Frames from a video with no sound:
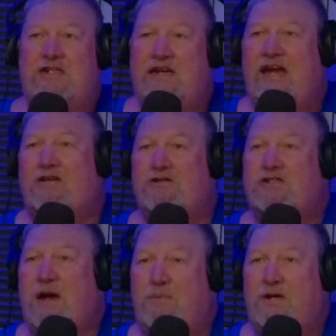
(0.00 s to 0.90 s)
city council
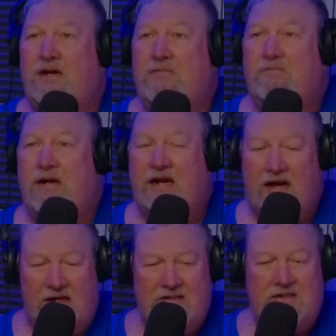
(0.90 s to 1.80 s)
stepped in,
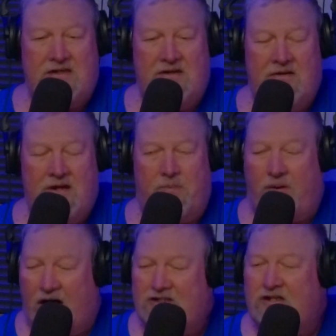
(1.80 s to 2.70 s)
because the
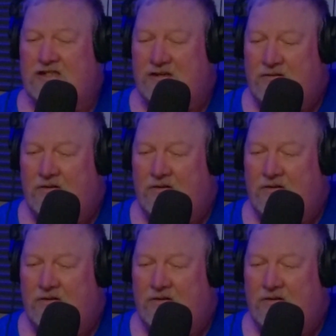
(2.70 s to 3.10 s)
process